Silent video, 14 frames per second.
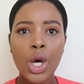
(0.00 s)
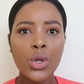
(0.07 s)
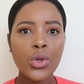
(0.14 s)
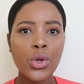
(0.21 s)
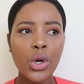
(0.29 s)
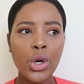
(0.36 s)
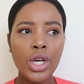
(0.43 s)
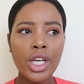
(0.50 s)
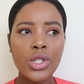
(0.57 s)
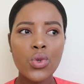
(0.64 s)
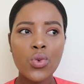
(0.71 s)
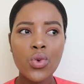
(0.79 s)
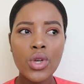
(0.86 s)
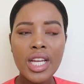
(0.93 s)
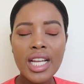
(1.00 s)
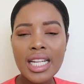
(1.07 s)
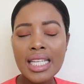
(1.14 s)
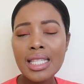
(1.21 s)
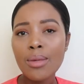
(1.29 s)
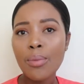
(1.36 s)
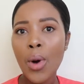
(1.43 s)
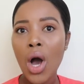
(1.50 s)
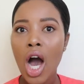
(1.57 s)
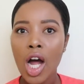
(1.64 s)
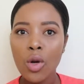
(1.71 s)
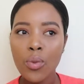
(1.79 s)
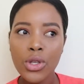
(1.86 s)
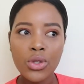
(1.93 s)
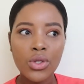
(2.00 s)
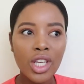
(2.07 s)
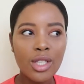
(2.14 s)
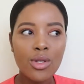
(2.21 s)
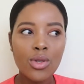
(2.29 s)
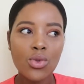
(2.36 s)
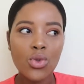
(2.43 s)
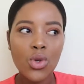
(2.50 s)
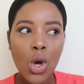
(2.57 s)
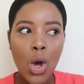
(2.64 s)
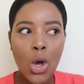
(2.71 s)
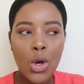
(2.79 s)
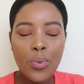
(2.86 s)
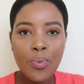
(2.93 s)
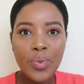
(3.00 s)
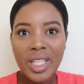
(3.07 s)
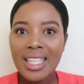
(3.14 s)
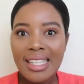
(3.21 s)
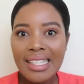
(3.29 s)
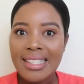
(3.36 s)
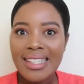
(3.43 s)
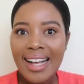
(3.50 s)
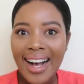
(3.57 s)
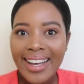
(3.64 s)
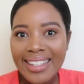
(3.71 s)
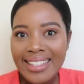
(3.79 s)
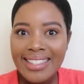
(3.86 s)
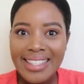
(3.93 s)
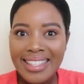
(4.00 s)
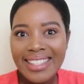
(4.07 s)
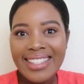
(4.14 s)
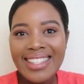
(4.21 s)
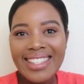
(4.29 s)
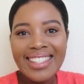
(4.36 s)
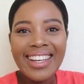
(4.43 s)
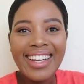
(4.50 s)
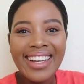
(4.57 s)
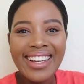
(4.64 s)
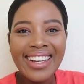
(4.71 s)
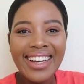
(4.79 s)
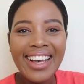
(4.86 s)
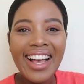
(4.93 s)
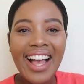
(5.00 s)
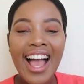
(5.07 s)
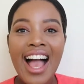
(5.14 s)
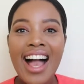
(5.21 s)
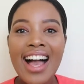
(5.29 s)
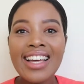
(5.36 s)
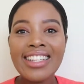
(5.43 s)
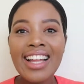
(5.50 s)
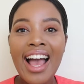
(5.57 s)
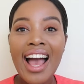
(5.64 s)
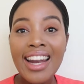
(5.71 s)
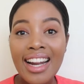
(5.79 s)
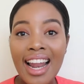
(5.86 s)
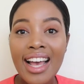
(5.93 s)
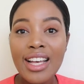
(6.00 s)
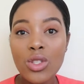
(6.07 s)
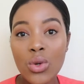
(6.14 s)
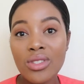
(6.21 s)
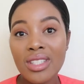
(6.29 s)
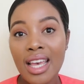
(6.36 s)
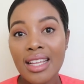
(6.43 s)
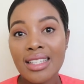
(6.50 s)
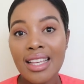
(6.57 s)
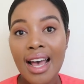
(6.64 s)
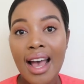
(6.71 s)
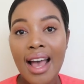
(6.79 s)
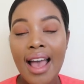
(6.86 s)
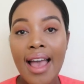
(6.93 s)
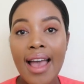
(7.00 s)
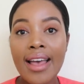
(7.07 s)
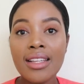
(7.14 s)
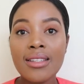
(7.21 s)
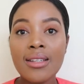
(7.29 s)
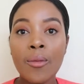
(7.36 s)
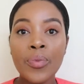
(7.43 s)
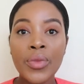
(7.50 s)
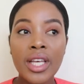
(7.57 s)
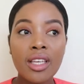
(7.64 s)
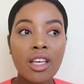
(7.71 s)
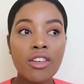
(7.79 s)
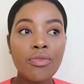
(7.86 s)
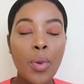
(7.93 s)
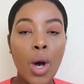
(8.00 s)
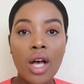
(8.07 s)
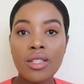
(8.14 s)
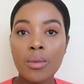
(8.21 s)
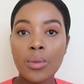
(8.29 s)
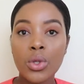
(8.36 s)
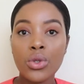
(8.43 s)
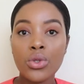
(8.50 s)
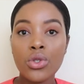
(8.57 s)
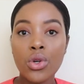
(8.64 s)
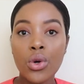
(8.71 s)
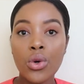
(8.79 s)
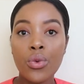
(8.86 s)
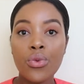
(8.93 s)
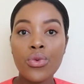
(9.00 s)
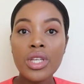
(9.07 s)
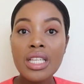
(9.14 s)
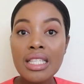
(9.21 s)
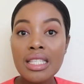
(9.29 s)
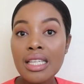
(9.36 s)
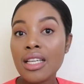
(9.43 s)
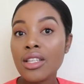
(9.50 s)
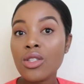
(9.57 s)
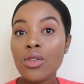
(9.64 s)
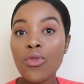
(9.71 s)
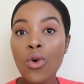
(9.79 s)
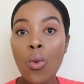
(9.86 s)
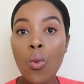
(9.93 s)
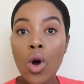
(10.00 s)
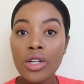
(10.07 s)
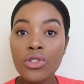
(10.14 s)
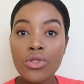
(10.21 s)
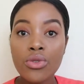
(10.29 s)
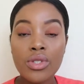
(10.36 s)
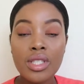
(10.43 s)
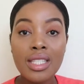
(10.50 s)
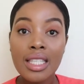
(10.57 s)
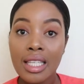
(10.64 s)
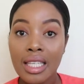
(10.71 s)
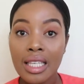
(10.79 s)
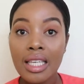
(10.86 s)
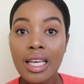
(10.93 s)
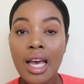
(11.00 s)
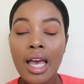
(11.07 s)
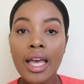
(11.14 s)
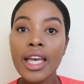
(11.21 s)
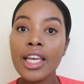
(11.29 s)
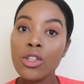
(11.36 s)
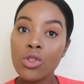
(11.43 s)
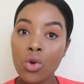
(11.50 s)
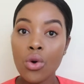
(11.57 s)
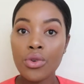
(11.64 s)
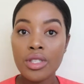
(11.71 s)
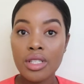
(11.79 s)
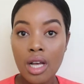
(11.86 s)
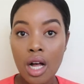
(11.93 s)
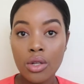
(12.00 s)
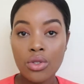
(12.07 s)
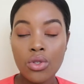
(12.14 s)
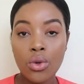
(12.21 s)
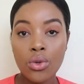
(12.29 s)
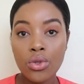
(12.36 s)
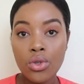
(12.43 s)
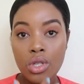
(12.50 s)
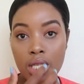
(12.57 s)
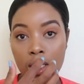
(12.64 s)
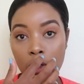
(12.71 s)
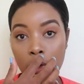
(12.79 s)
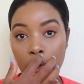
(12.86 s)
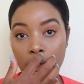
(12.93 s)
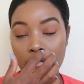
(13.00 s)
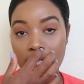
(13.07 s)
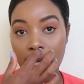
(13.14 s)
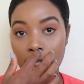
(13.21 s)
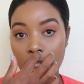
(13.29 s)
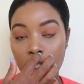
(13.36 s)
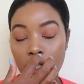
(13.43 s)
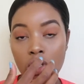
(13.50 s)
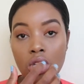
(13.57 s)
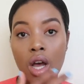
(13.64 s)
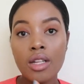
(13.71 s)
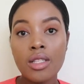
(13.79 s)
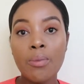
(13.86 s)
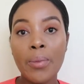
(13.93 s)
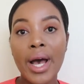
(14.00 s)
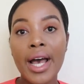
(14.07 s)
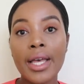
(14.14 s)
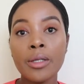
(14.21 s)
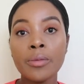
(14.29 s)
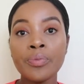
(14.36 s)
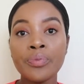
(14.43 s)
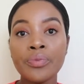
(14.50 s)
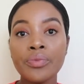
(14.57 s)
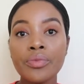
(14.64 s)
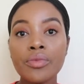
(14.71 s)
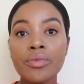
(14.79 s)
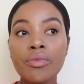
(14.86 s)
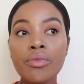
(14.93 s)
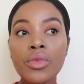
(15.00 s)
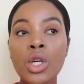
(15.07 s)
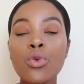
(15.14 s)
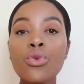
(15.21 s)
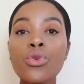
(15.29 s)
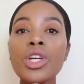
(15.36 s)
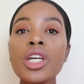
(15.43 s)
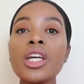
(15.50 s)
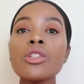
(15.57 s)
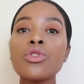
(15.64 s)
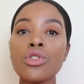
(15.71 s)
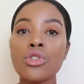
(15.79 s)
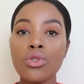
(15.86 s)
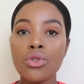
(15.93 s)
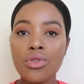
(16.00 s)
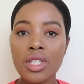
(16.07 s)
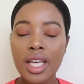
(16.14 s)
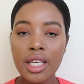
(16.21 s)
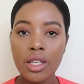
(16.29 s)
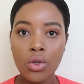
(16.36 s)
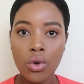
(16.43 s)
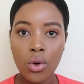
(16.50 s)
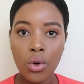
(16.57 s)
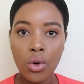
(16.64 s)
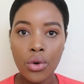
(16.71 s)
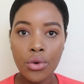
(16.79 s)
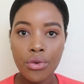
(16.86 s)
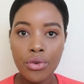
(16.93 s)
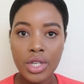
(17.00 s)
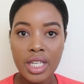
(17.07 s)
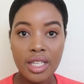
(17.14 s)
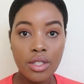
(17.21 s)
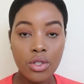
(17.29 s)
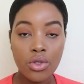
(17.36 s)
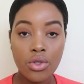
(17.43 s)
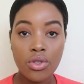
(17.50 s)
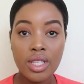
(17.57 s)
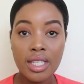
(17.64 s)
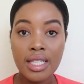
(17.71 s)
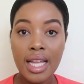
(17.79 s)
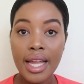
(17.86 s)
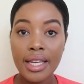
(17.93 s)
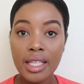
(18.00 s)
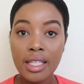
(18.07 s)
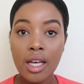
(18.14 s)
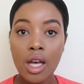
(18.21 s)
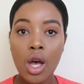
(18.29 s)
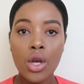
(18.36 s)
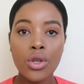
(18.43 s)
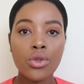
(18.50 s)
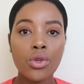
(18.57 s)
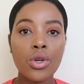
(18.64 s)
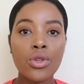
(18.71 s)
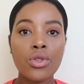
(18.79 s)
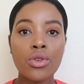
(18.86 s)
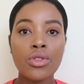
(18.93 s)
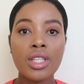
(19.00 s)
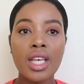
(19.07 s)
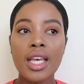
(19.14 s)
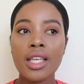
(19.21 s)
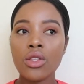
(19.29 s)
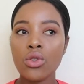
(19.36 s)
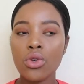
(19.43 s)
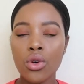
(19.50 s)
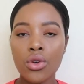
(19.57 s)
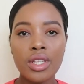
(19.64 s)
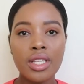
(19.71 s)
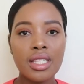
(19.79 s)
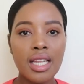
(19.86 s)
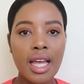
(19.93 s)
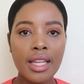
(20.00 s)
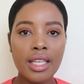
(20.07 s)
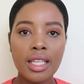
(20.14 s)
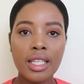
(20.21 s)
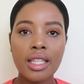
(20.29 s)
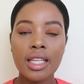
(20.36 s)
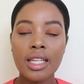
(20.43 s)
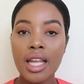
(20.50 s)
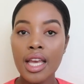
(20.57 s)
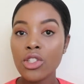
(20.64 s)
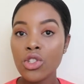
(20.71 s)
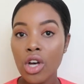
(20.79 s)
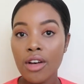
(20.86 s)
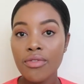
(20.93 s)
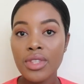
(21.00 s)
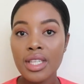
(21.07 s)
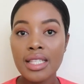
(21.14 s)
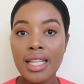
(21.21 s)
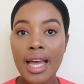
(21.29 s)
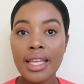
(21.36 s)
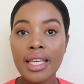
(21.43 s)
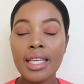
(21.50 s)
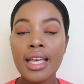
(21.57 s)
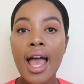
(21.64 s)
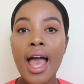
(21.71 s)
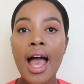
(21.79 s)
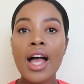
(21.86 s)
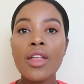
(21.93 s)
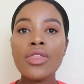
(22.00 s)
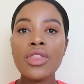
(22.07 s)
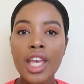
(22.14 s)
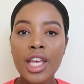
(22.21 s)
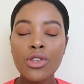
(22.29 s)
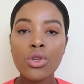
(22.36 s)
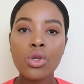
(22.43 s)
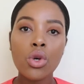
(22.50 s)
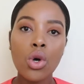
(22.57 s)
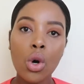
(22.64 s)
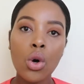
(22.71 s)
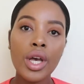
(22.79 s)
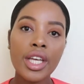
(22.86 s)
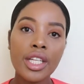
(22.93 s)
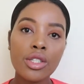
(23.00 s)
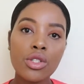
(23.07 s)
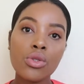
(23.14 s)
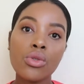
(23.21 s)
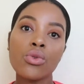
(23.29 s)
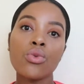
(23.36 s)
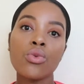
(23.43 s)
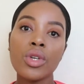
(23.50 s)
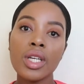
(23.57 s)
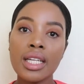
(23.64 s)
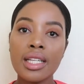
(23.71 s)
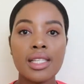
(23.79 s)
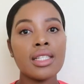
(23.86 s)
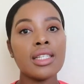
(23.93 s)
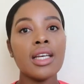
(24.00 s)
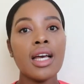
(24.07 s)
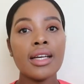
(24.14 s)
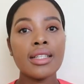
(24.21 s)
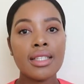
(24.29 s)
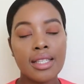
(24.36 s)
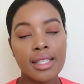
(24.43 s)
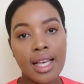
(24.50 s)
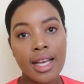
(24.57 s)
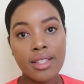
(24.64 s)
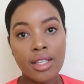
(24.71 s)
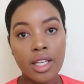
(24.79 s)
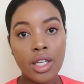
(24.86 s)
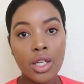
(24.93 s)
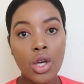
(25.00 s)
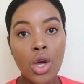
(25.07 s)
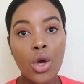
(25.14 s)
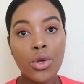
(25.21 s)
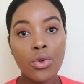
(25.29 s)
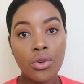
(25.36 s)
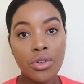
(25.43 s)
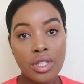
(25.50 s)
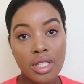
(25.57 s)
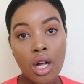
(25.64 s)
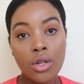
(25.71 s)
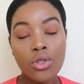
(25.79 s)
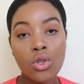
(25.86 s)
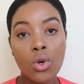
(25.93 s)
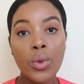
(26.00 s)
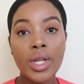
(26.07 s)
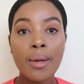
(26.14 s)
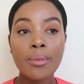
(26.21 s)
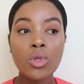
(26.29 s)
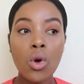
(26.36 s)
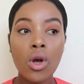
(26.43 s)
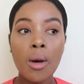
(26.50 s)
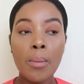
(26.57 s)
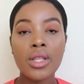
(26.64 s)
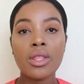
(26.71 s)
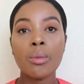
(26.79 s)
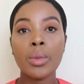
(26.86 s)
It's really the part where you get to be a scientist and analyze your data and give possible reasons for what you see in your results. So usually your discussion starts by reintroducing your readers to the study, so saying the study, the nature of the study, and then you go into really discussing your results. So when I'm talking about